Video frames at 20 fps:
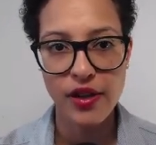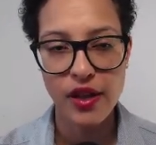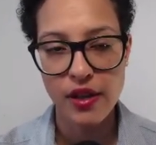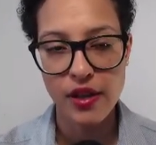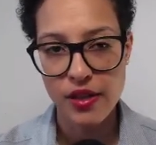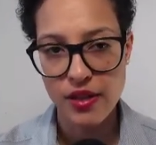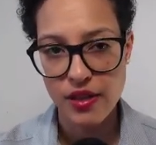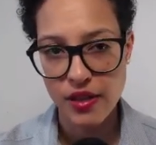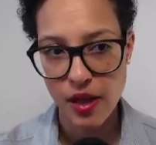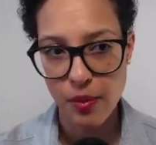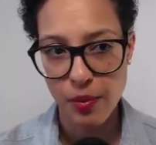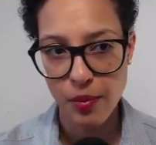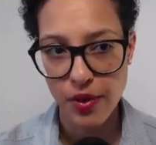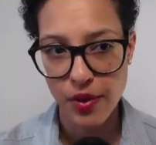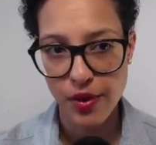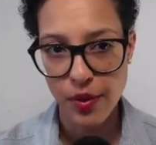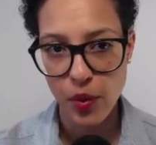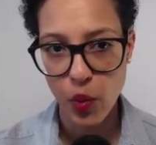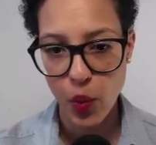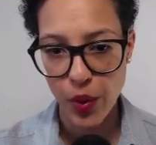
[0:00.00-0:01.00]
in a
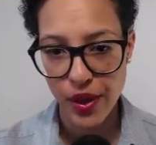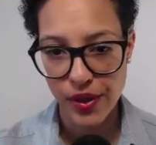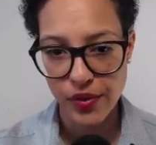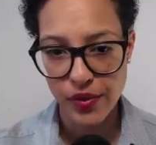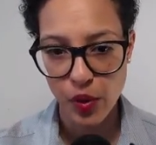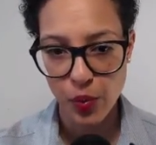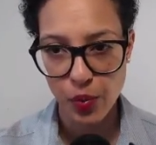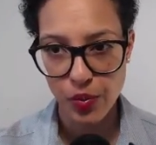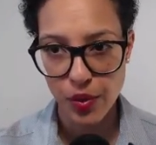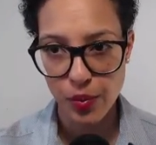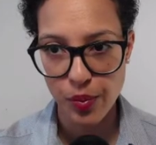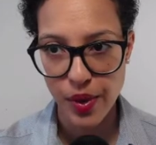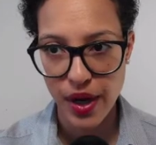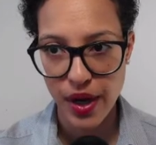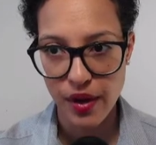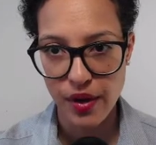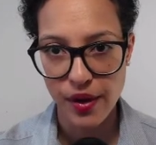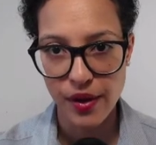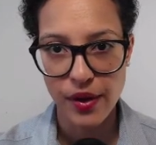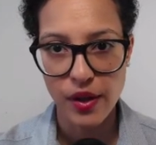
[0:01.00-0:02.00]
separate window
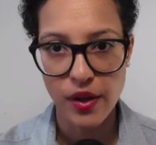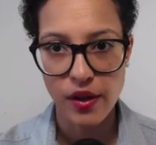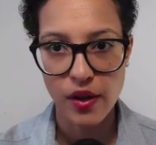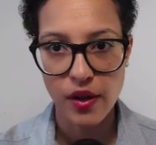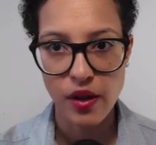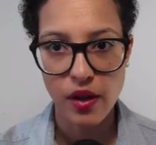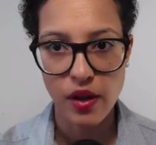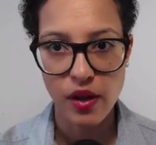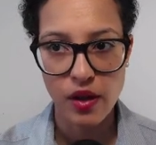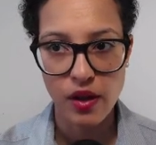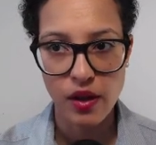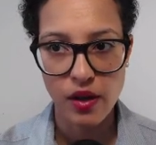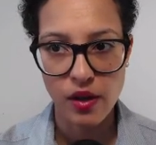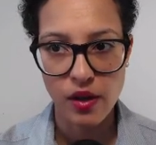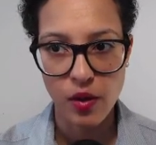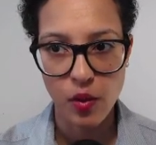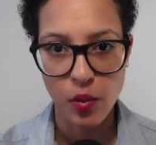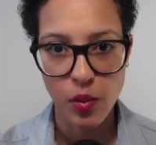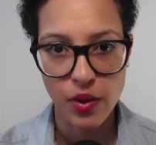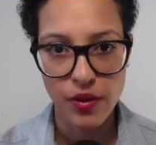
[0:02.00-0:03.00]
prepared.
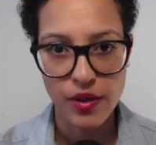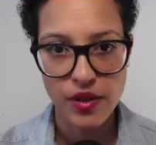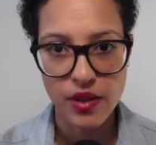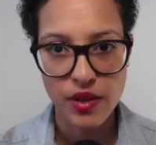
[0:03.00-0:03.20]
Uh, where is